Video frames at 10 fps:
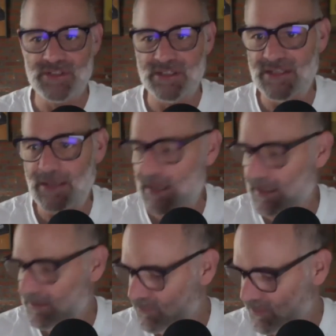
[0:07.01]
today,
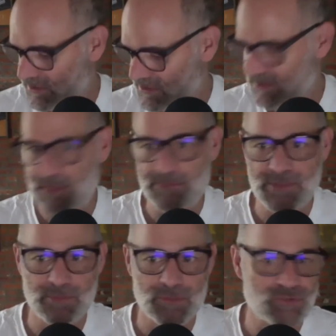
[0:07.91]
what is it,
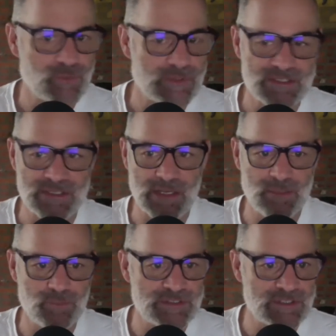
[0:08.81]
September 22nd,
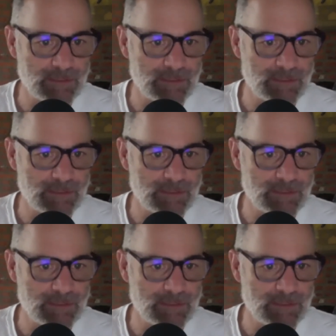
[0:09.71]
Wednesday.